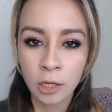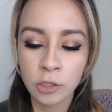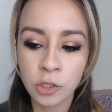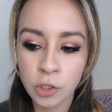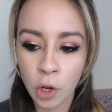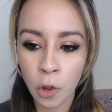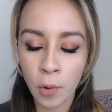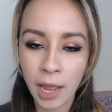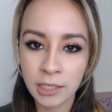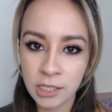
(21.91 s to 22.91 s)
So
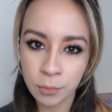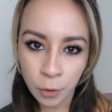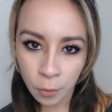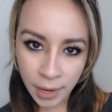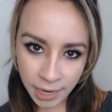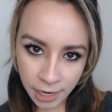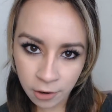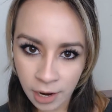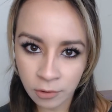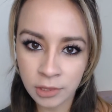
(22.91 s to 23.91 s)
I did blow my hair
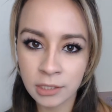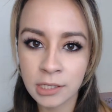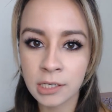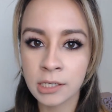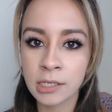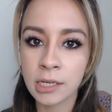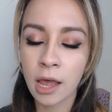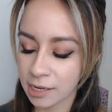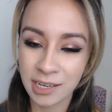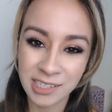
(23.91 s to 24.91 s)
out. This is
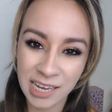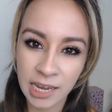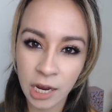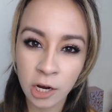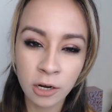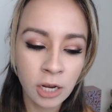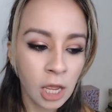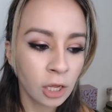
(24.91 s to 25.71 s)
second day hair.